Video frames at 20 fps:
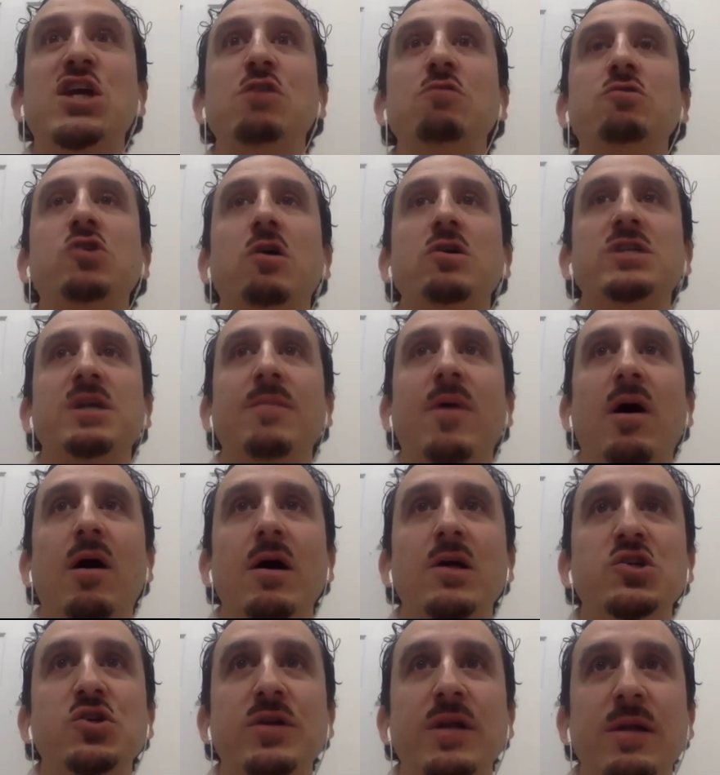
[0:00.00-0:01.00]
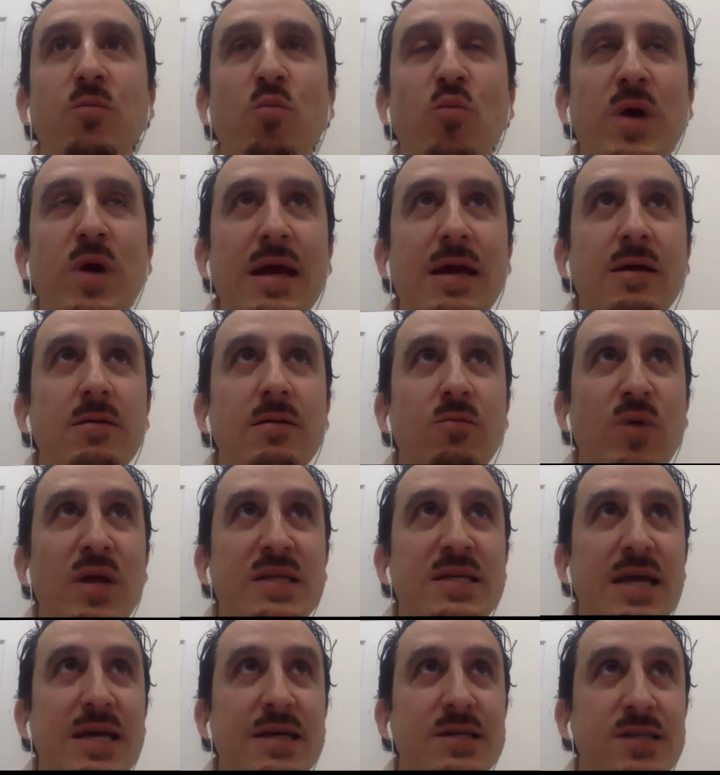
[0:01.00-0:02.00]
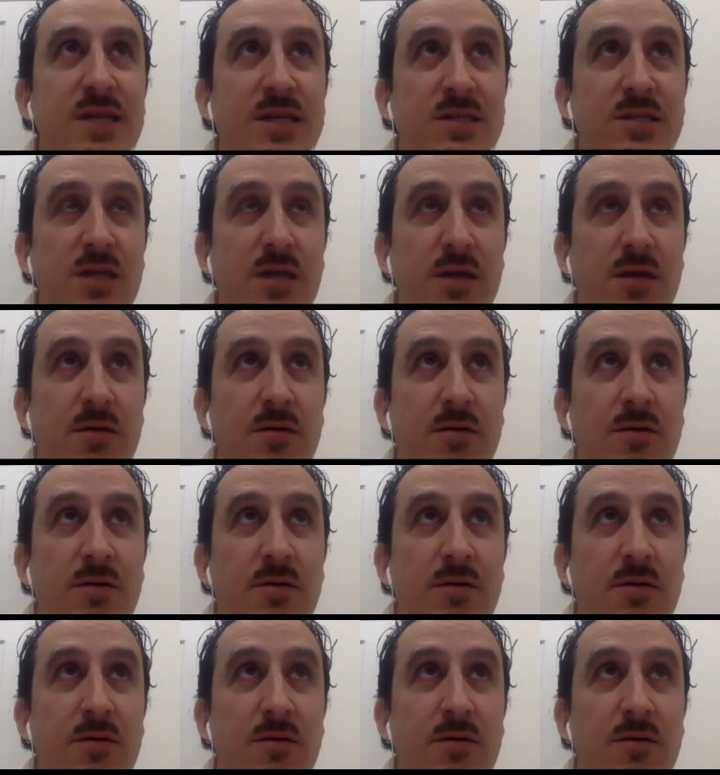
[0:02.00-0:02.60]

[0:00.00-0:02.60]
you charge them 100 and we take 60.